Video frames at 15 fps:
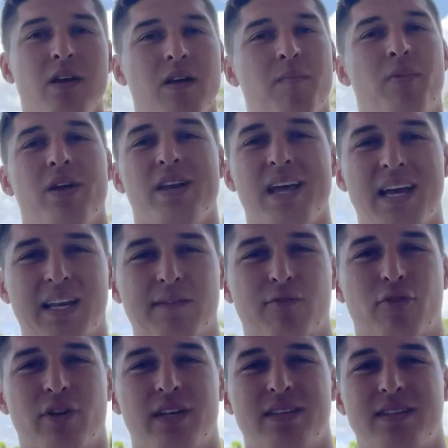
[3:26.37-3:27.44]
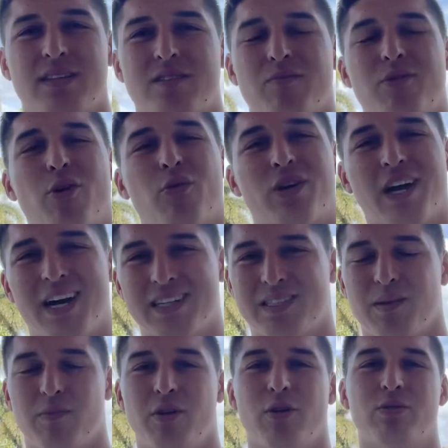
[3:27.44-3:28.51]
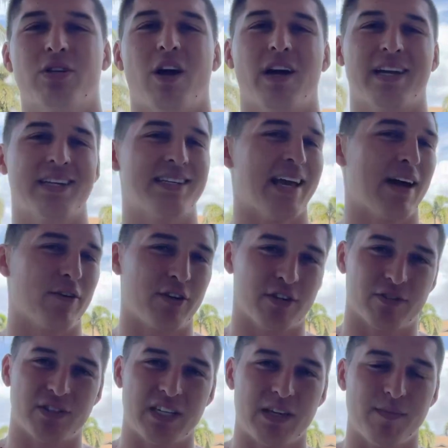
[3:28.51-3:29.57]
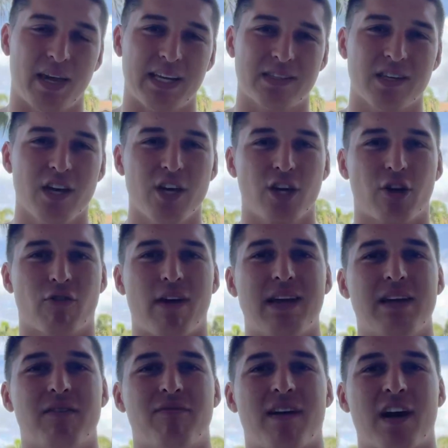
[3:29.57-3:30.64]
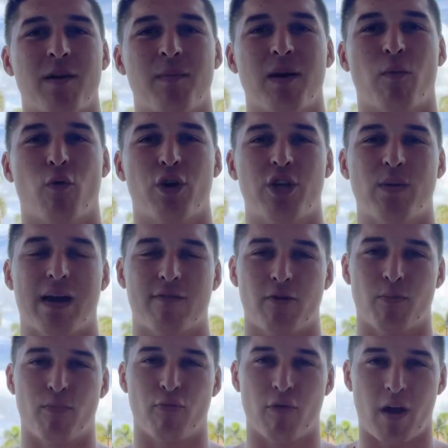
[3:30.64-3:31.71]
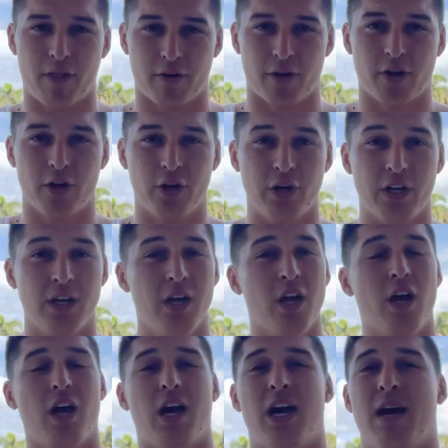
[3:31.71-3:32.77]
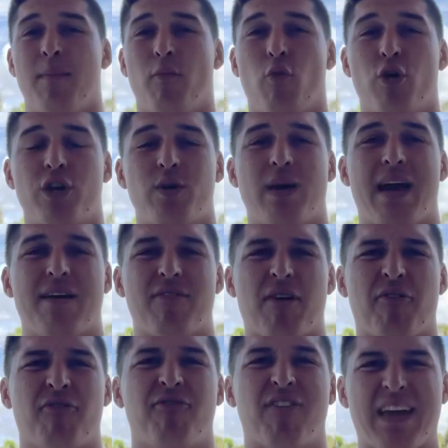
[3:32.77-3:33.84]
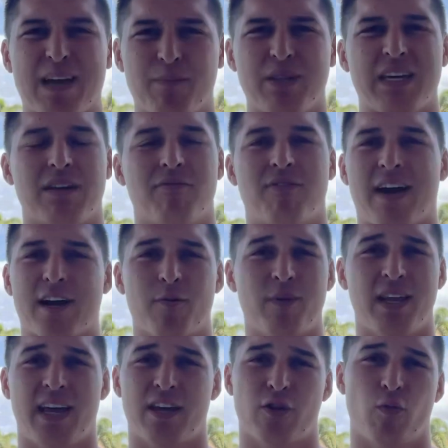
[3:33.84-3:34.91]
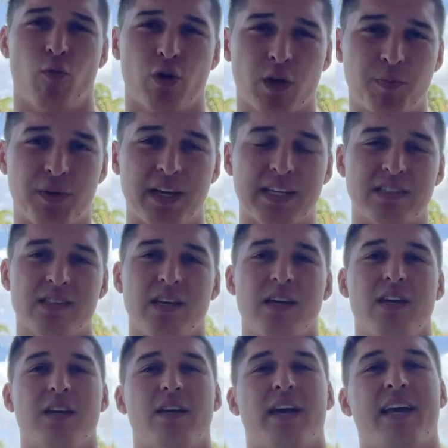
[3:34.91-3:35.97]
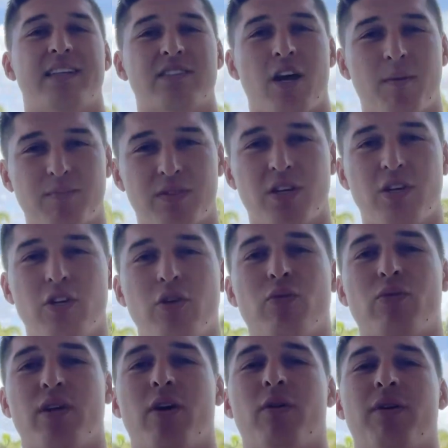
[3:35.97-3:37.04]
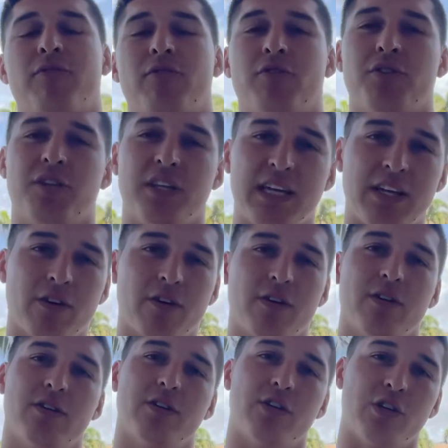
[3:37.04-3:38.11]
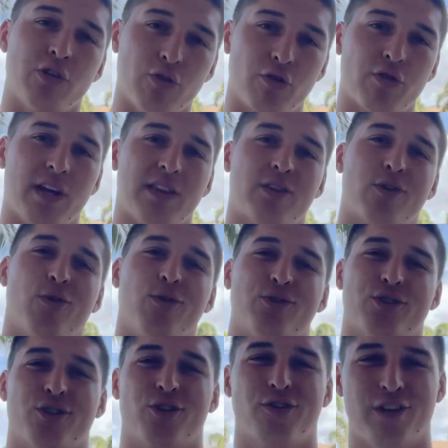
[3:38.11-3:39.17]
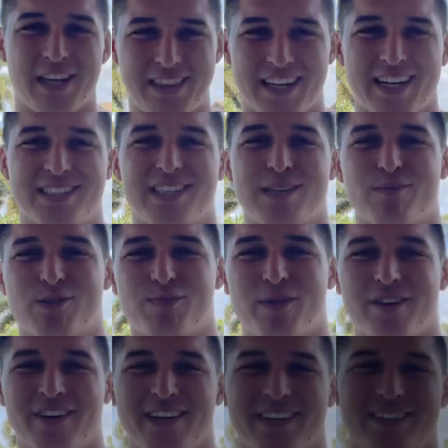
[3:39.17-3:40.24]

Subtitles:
But negative criticism, no gossip, no talking down to your teammates. Create an environment where you have a brotherhood, where you have a family environment at your workplace. It's up to you, though. If you're the leader, you create the culture. Create that team spirit.